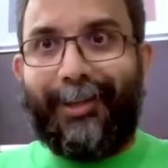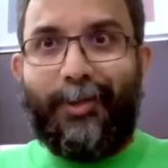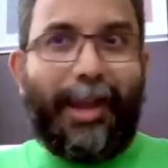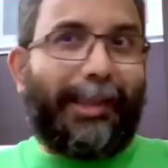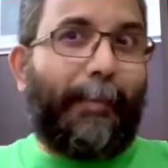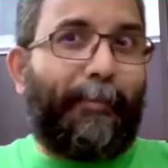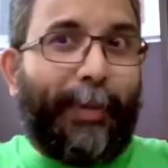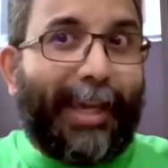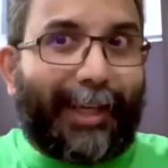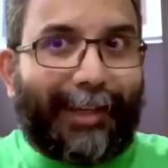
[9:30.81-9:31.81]
You're at the
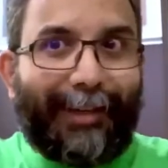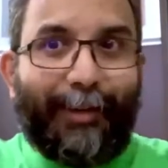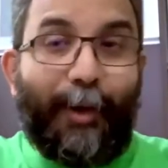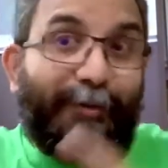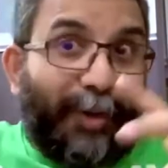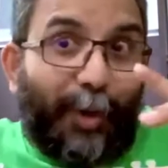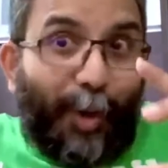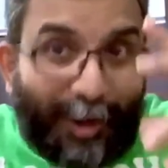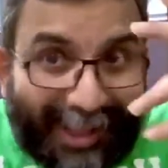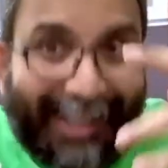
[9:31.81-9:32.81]
peak of
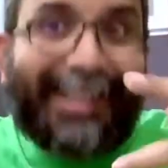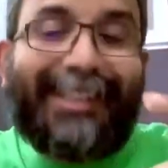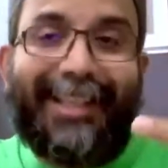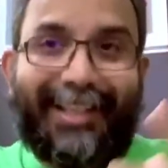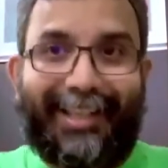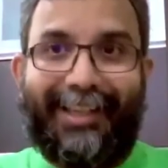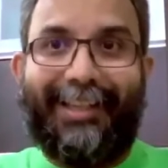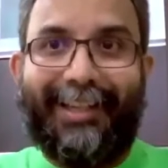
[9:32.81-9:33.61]
your consistency.